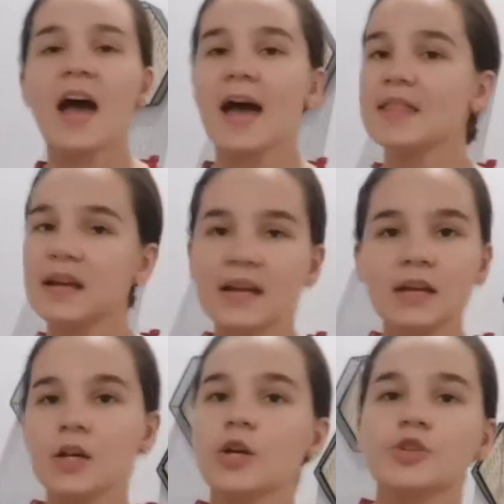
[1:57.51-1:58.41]
and
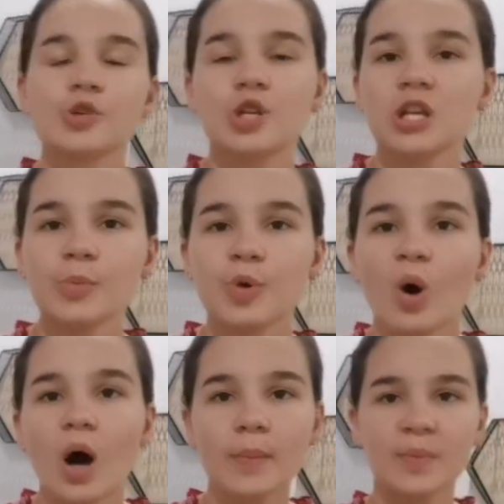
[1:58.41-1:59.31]
then to keep
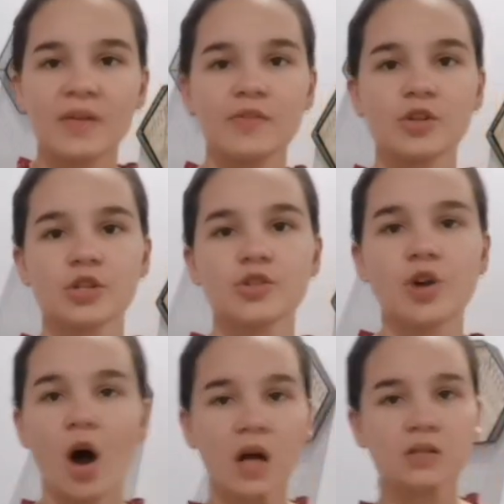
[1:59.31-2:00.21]
your hot beverages
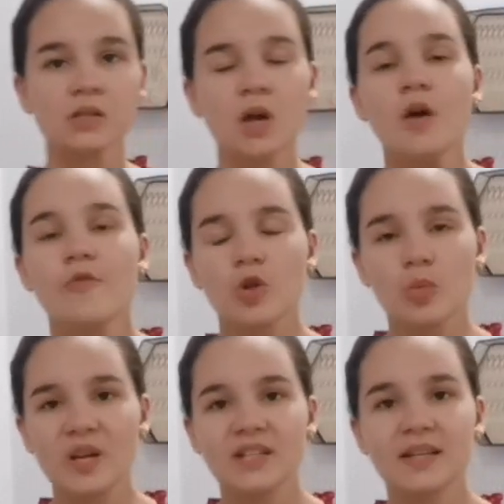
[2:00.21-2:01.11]
hot for the
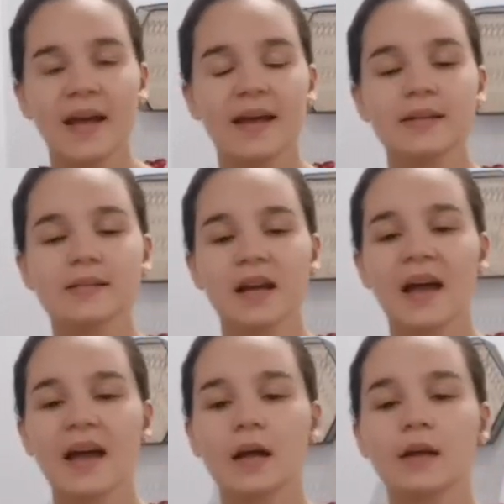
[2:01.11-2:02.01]
winter days.
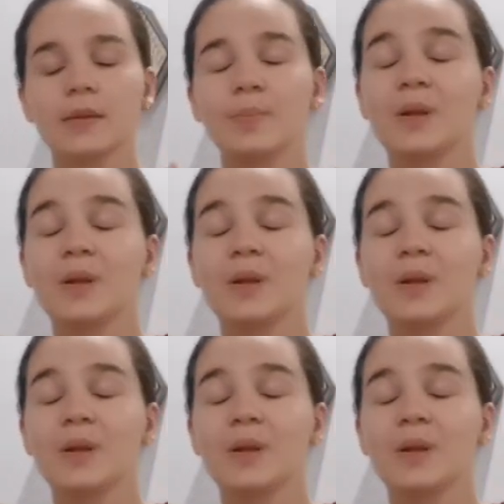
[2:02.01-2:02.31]
And